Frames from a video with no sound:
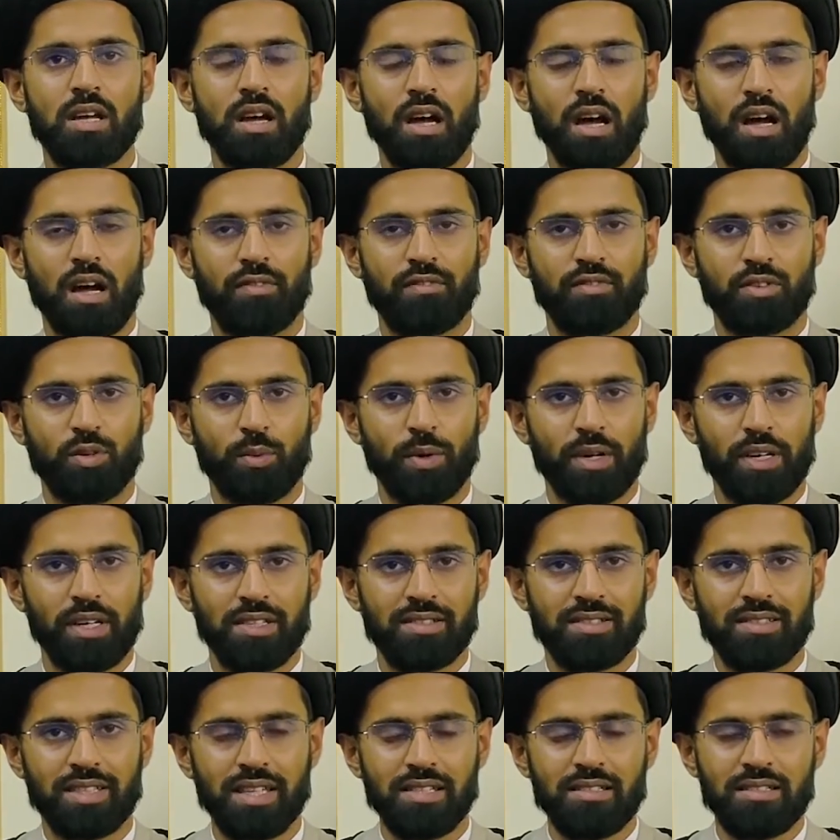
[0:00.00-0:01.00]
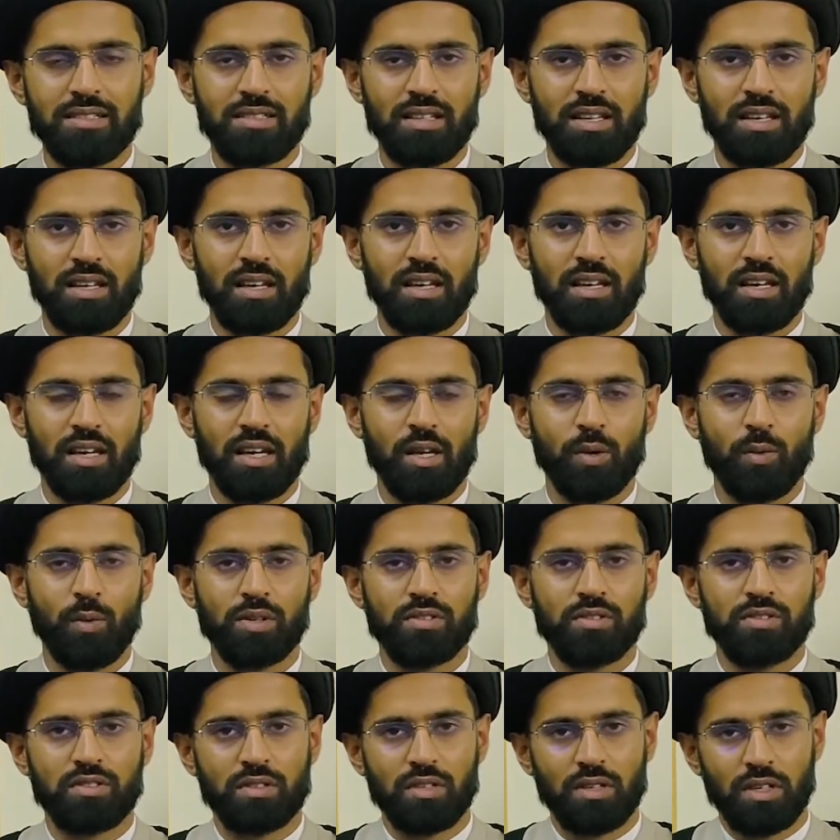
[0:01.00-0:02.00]
After when he sits, he
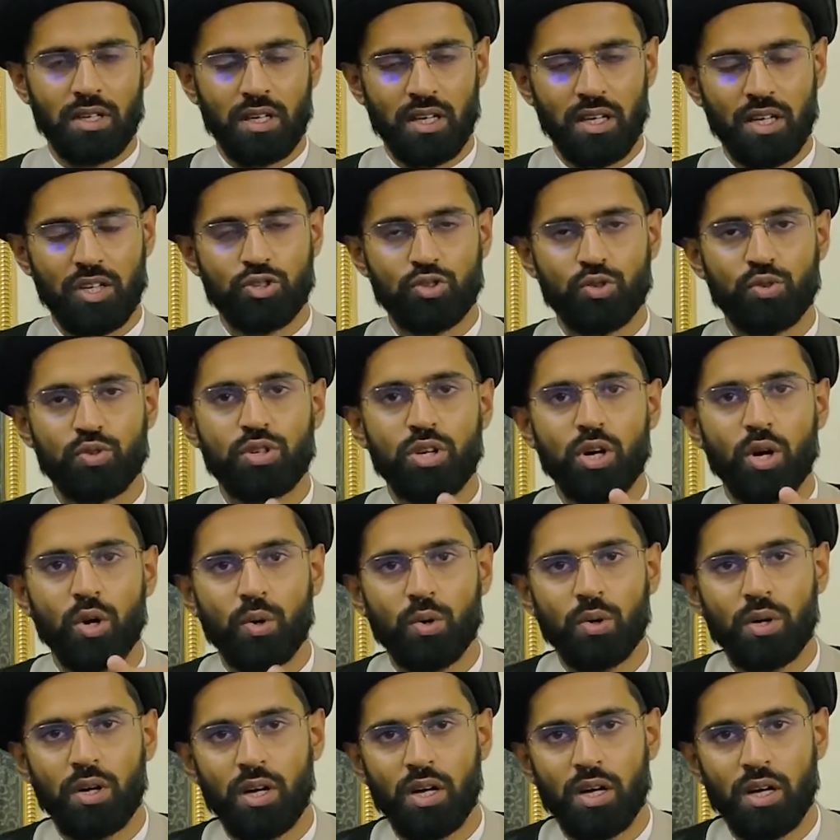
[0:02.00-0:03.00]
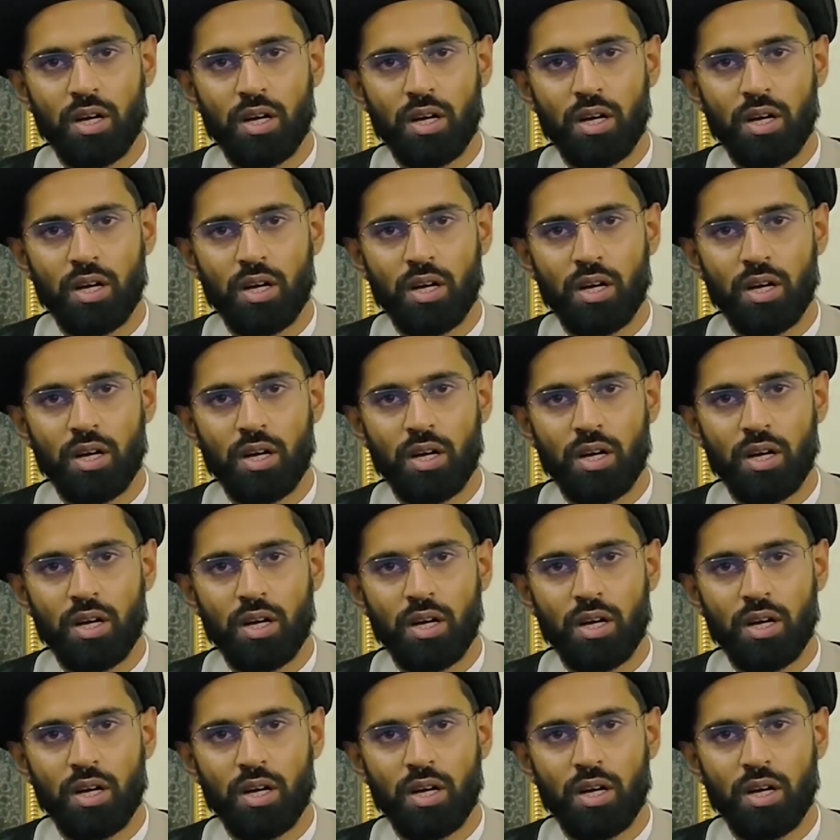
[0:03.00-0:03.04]
should go